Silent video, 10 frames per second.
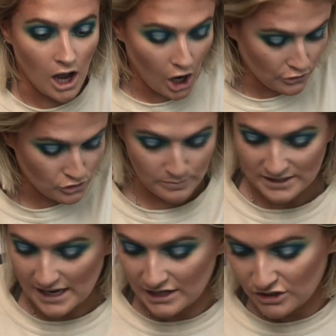100%
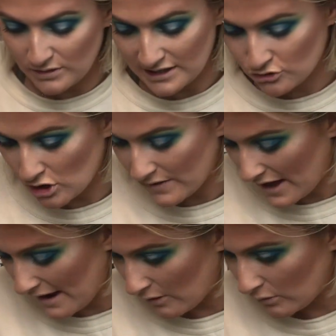you need to try that
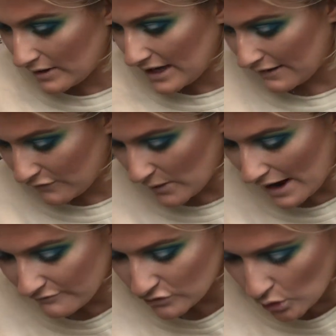out if you
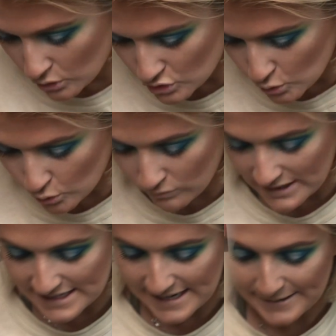have not
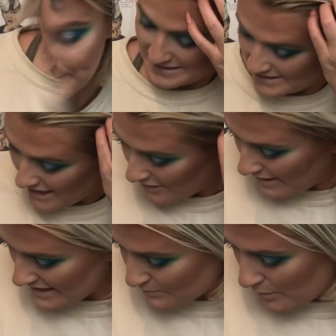already. So
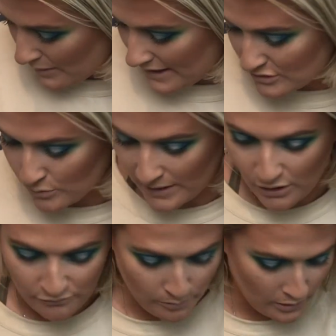let's pop a little bit
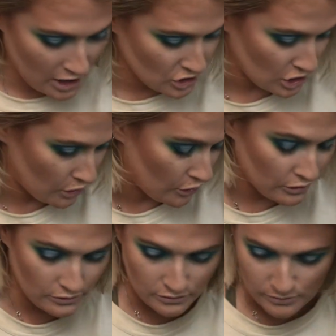of blusher on.